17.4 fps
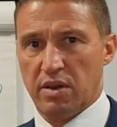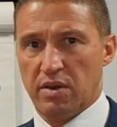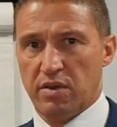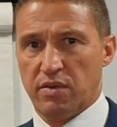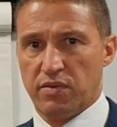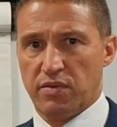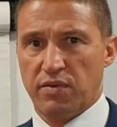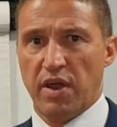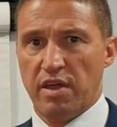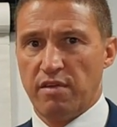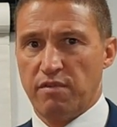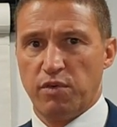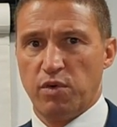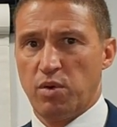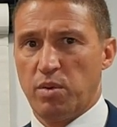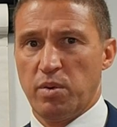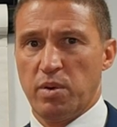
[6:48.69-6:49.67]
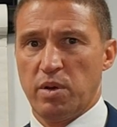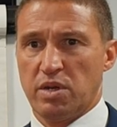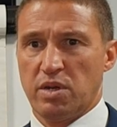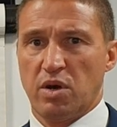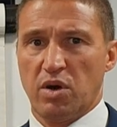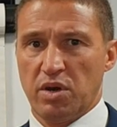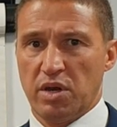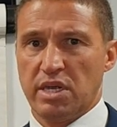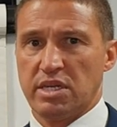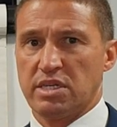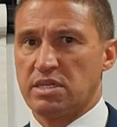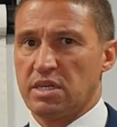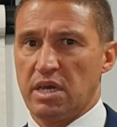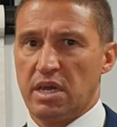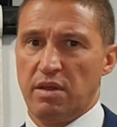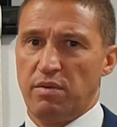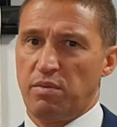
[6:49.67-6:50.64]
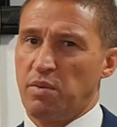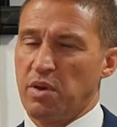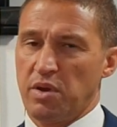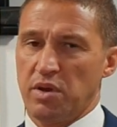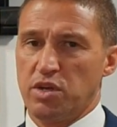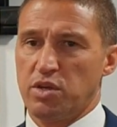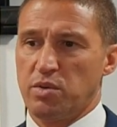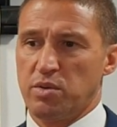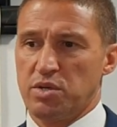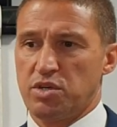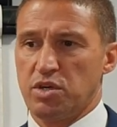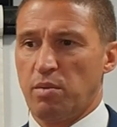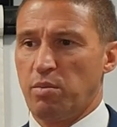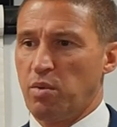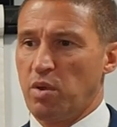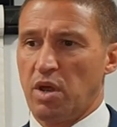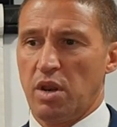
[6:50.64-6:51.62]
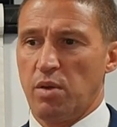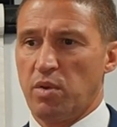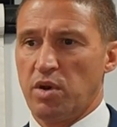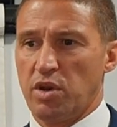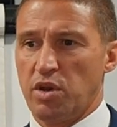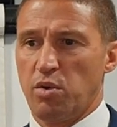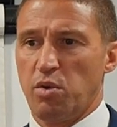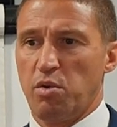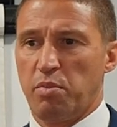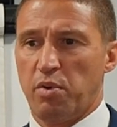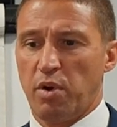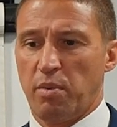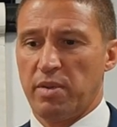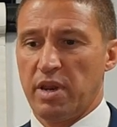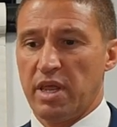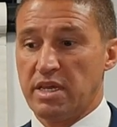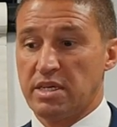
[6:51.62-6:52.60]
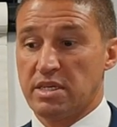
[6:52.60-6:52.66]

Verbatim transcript: straightforward, honest, and if we're going to do a job, we only want to do it properly.